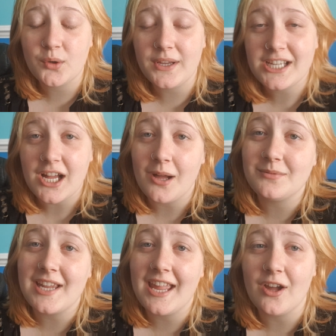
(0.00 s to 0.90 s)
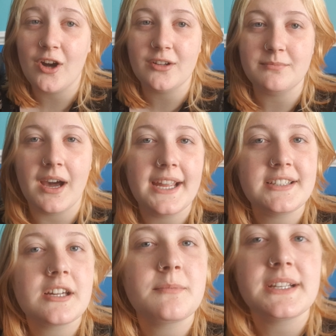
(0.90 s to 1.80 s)
quick update on my
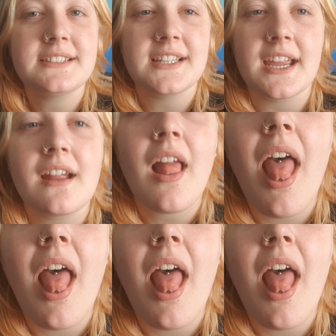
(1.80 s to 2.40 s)
tongue piercing.